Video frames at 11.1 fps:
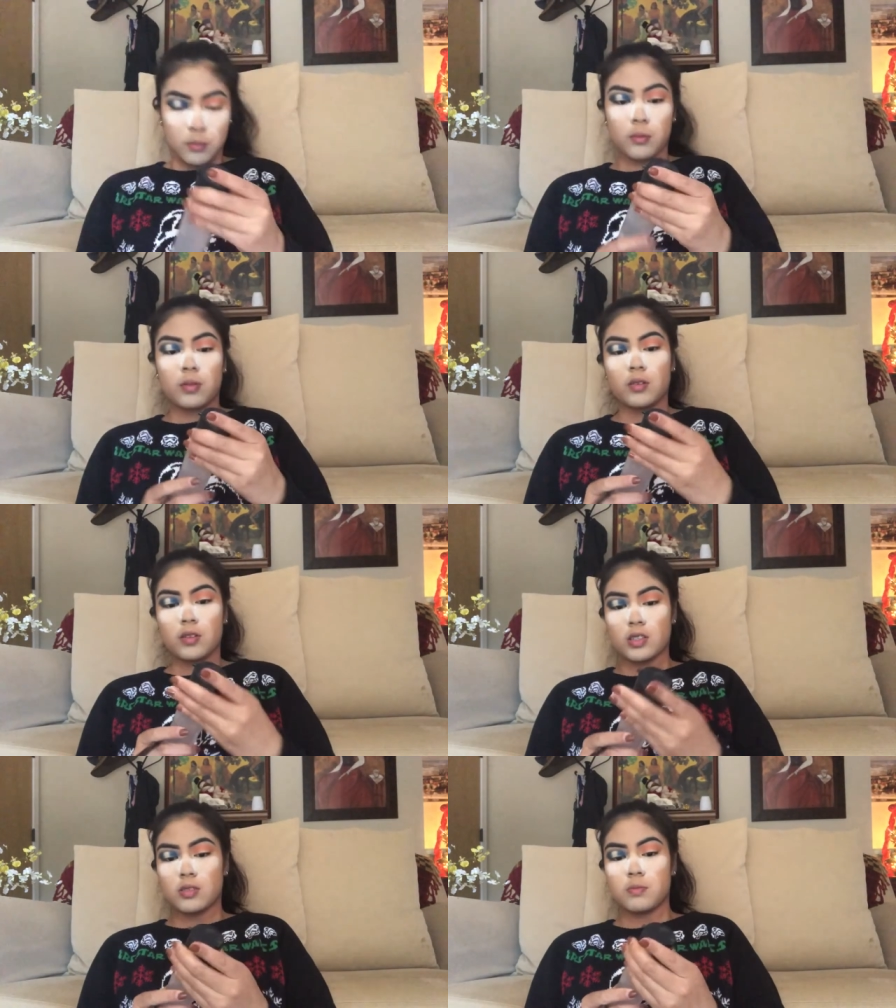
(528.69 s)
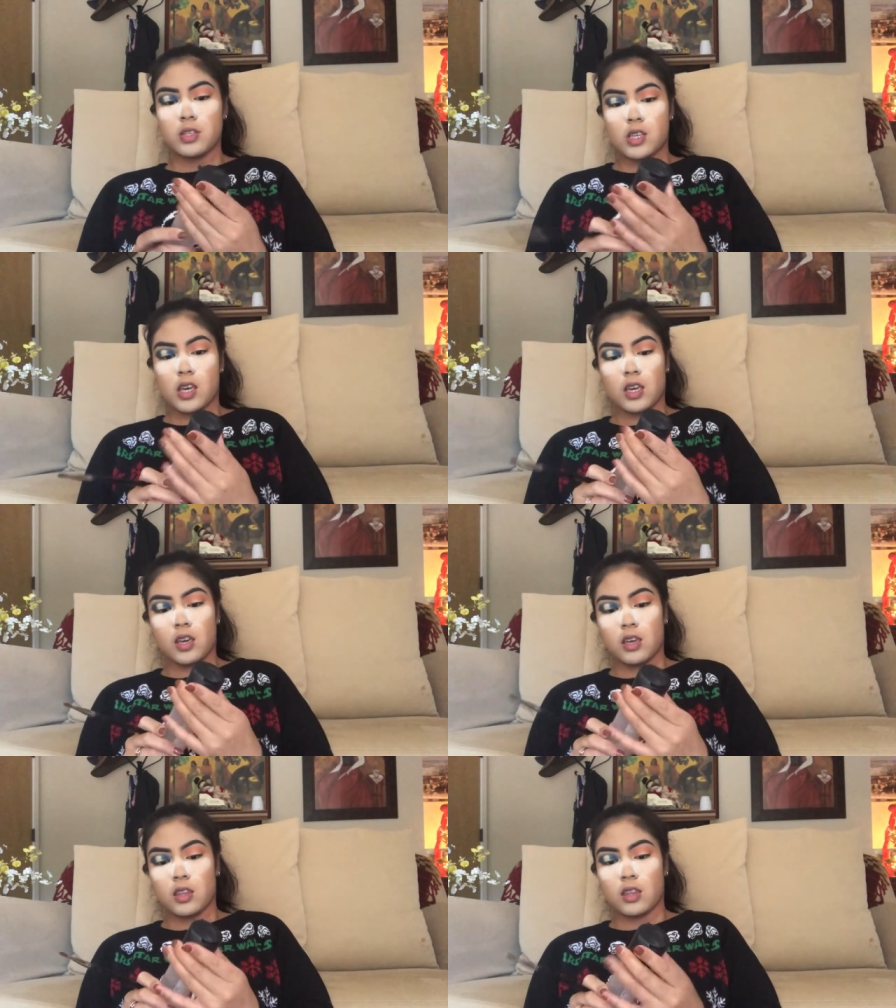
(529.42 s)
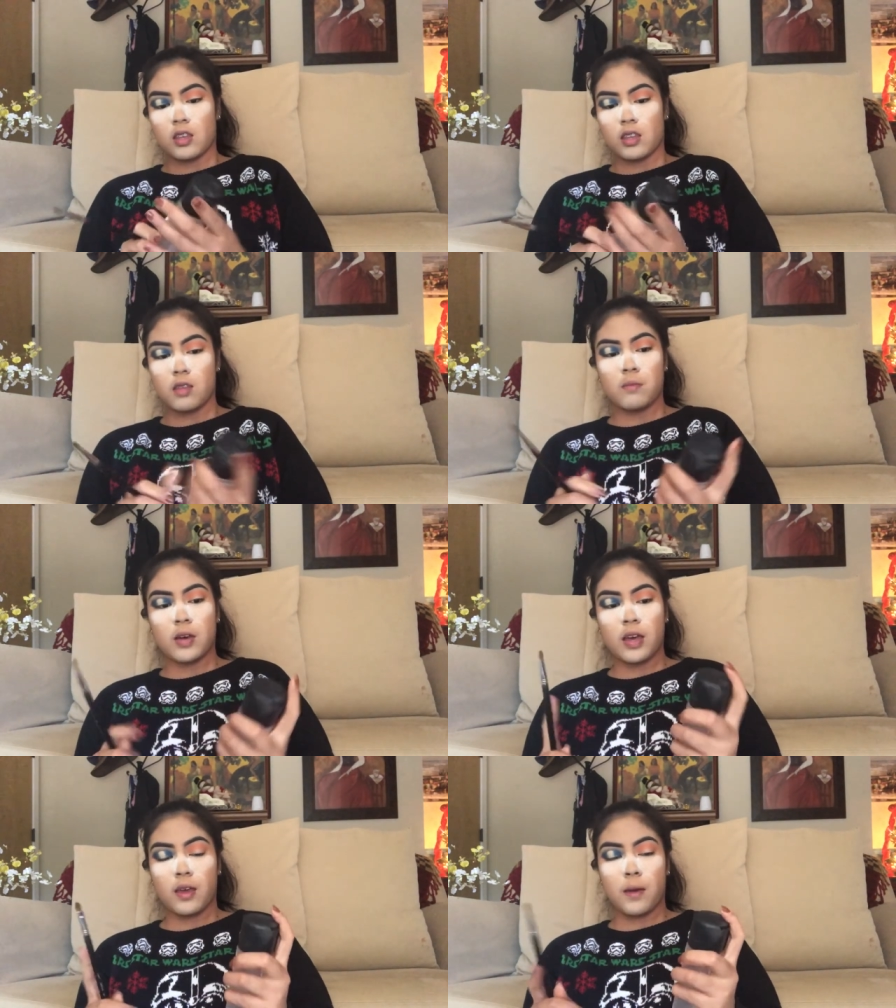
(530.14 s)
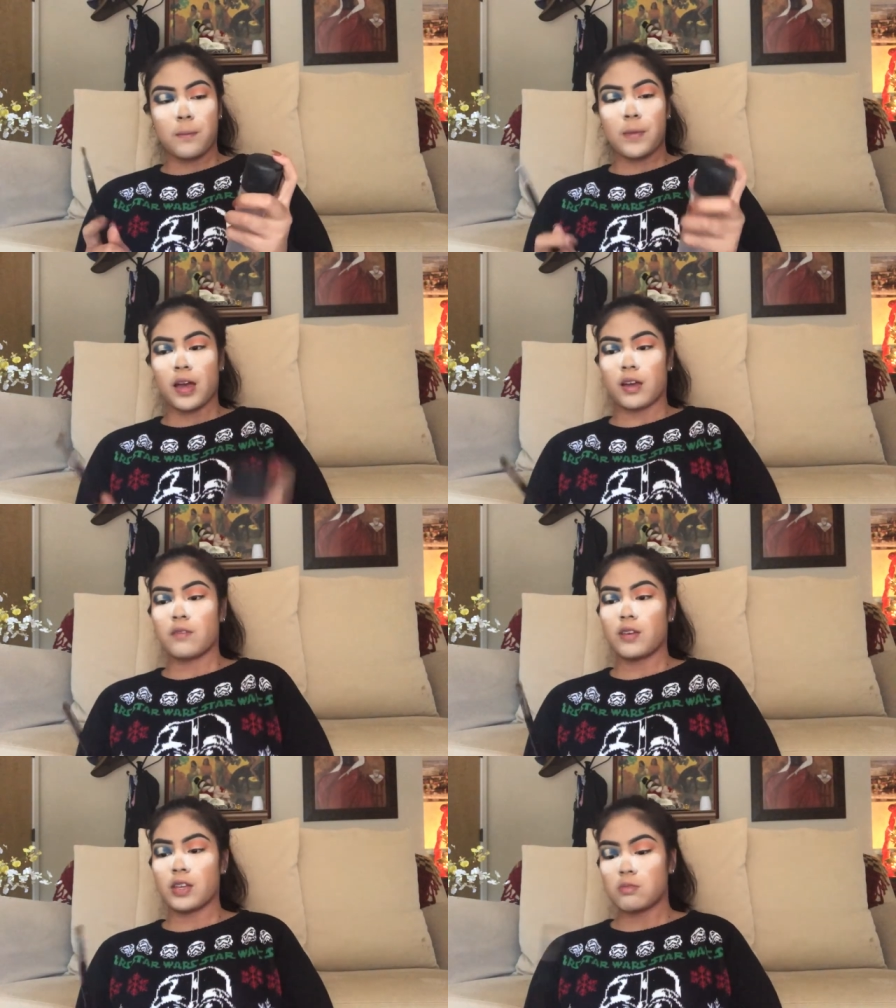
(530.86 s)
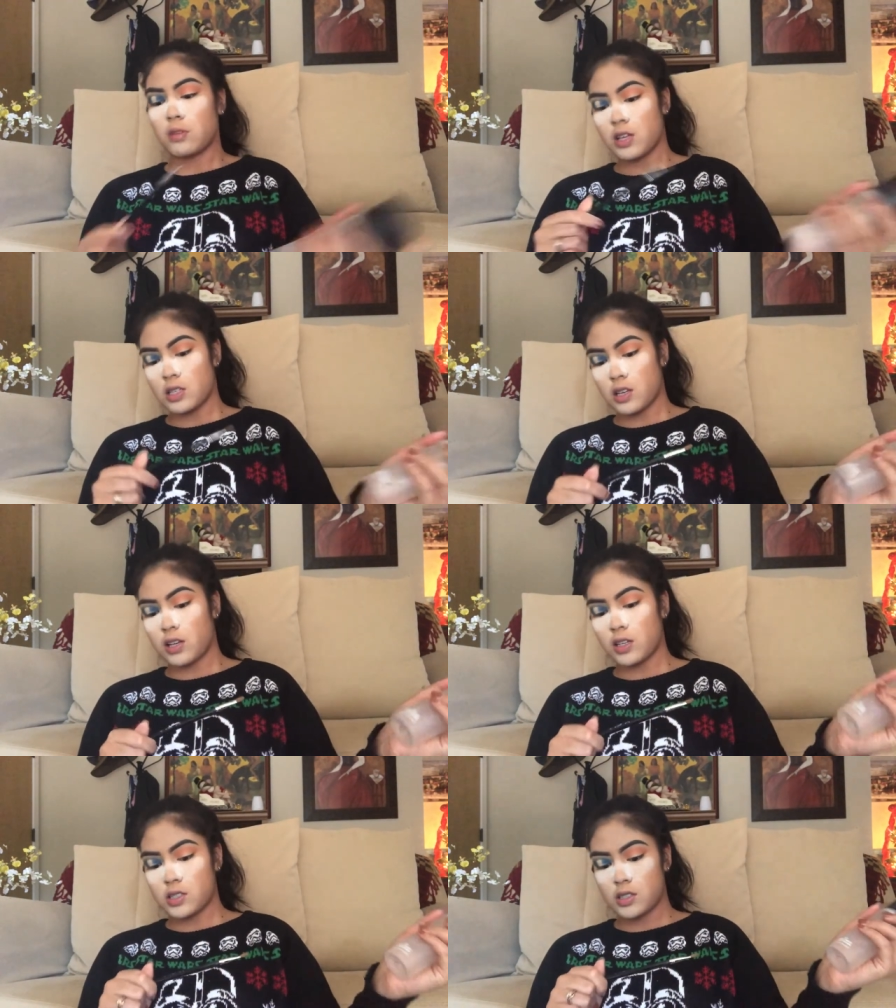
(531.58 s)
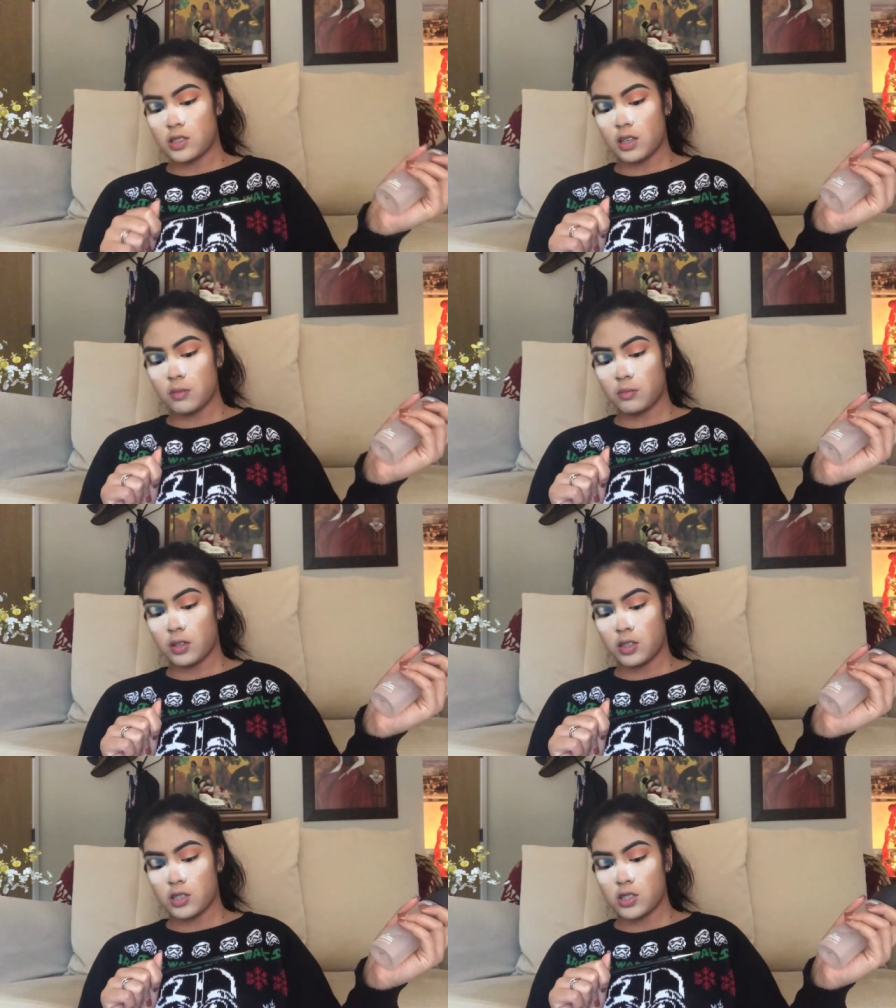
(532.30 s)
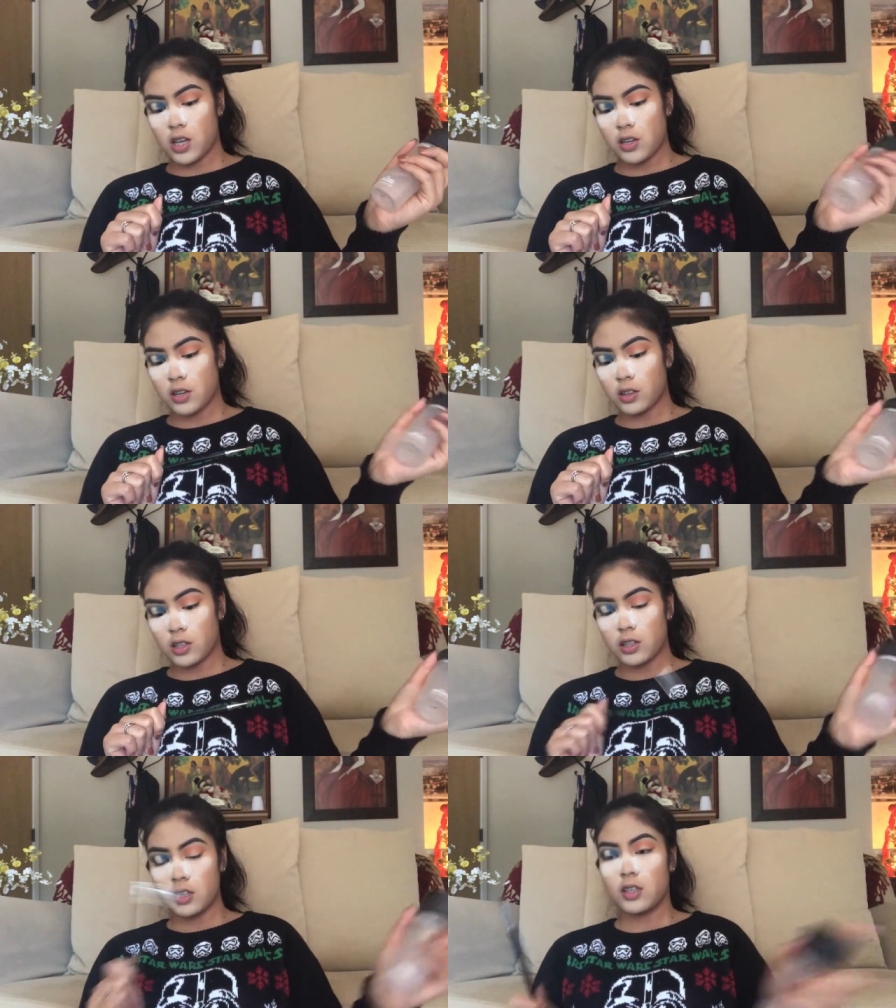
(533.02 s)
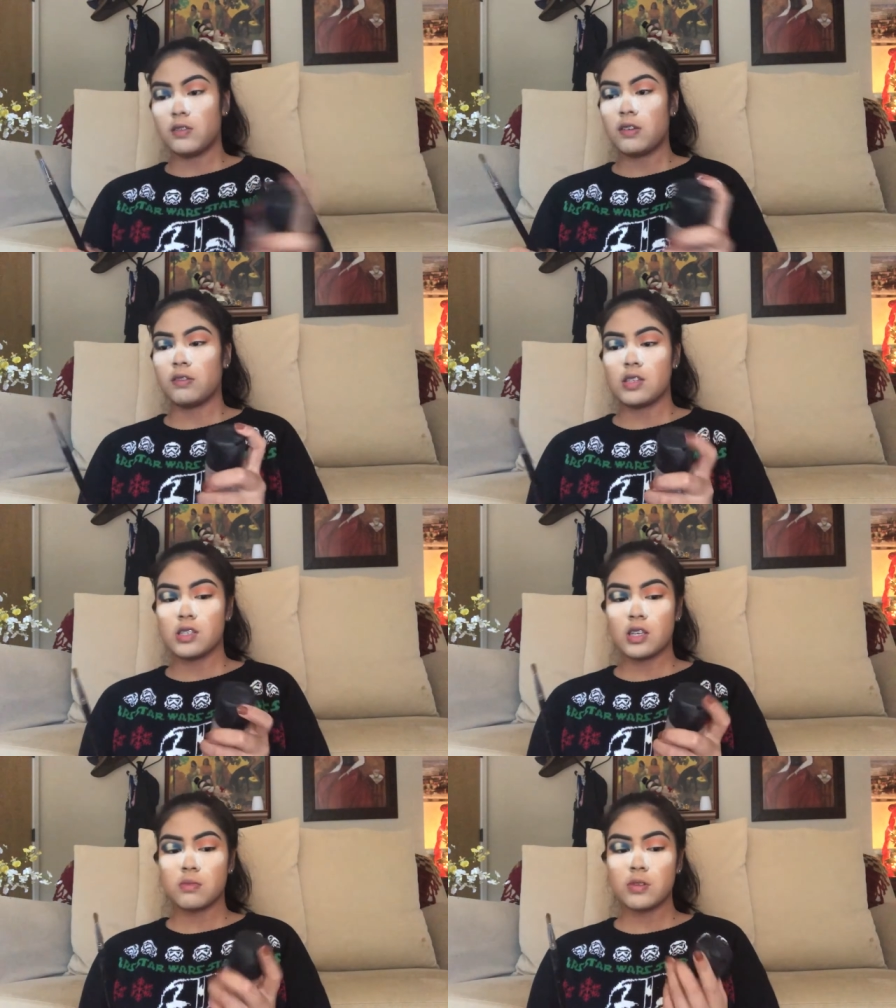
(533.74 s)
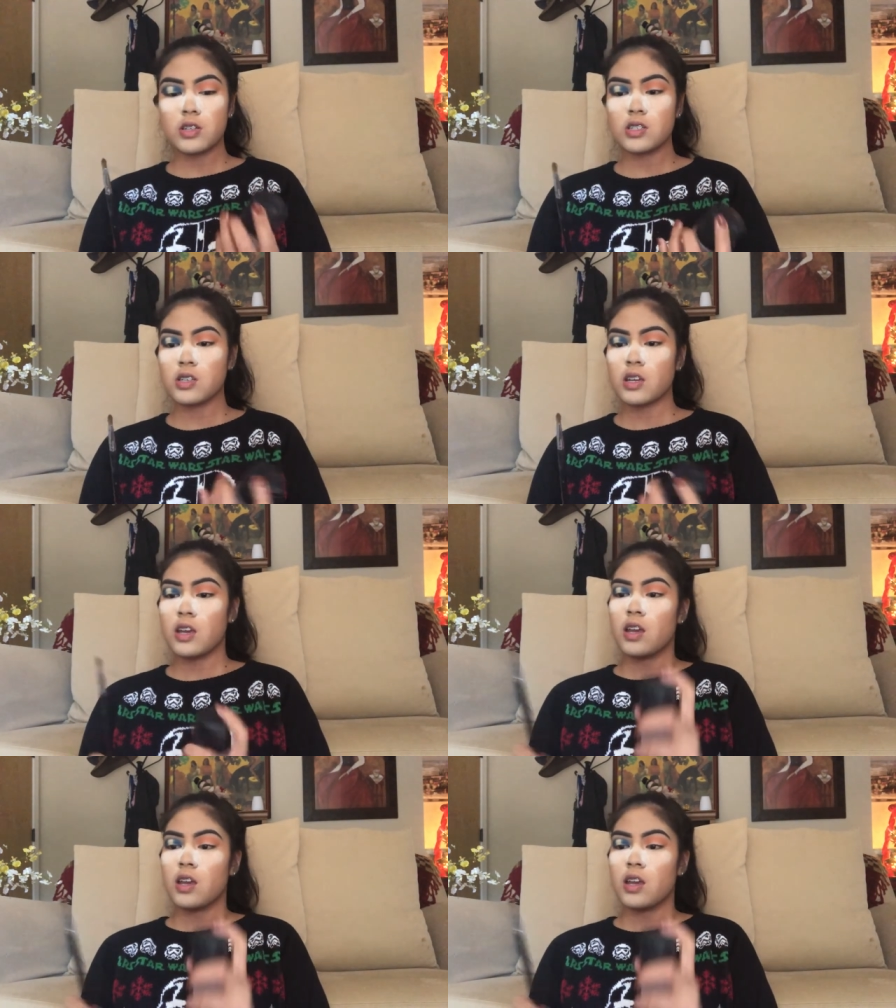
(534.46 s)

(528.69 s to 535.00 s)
I'm going to be taking my MAC Fix Plus on a Sigma Shader Lid E56 brush.